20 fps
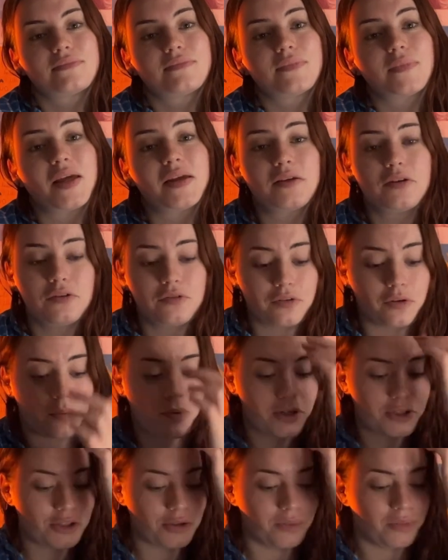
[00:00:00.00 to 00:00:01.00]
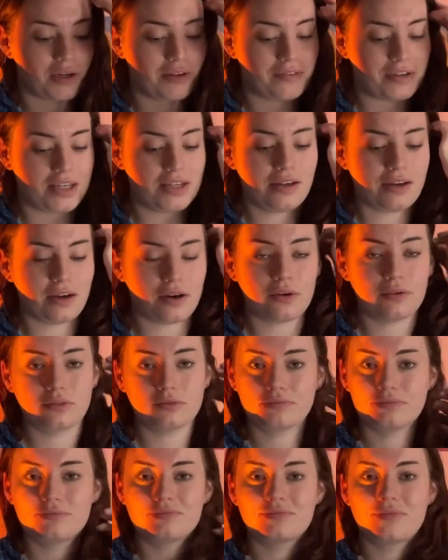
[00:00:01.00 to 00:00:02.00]
Thank you for watching my video
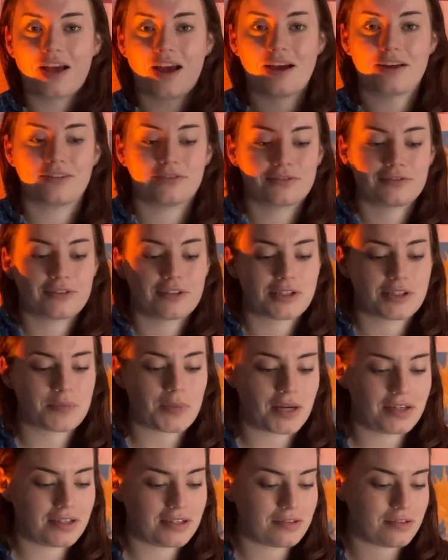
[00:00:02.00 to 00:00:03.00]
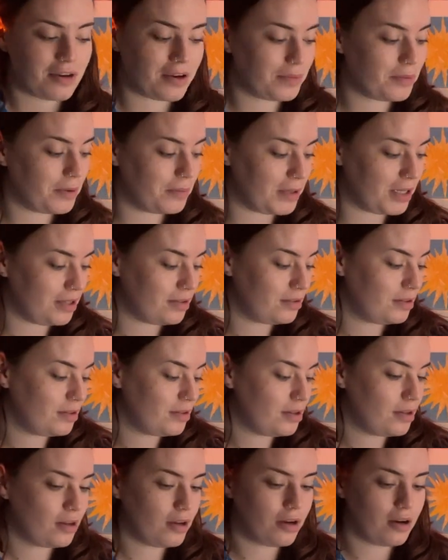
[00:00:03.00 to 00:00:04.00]
and for spending time with me.
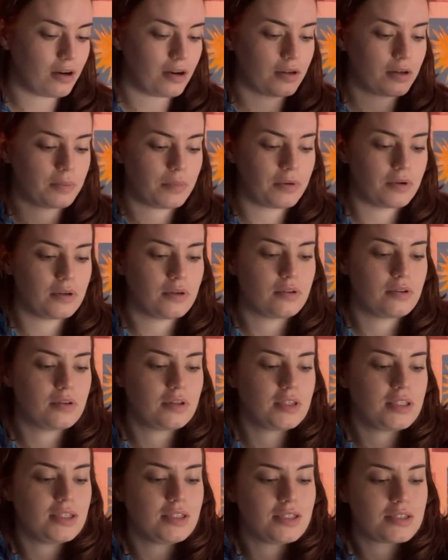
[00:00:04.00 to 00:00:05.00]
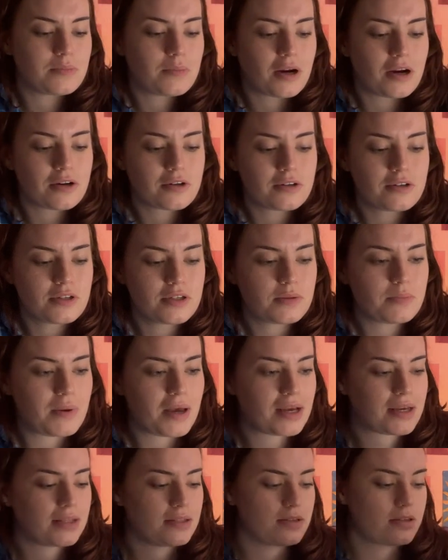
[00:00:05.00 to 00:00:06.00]
I'm gonna put these markers
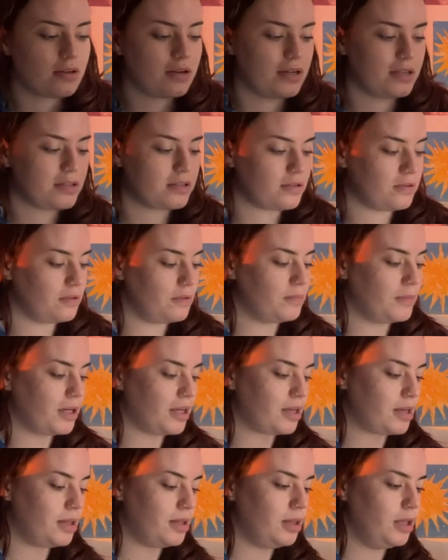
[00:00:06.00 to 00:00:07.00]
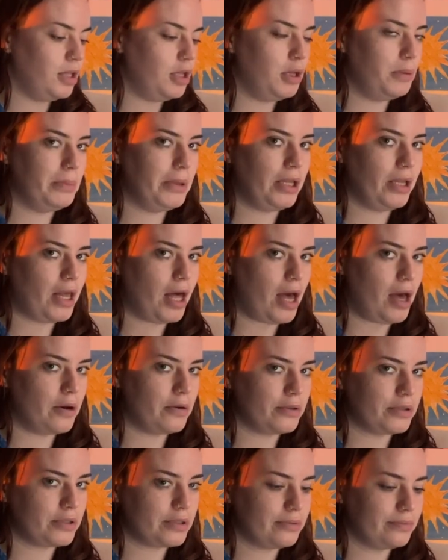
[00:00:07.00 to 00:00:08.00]
back inside so it might get a little bit loud.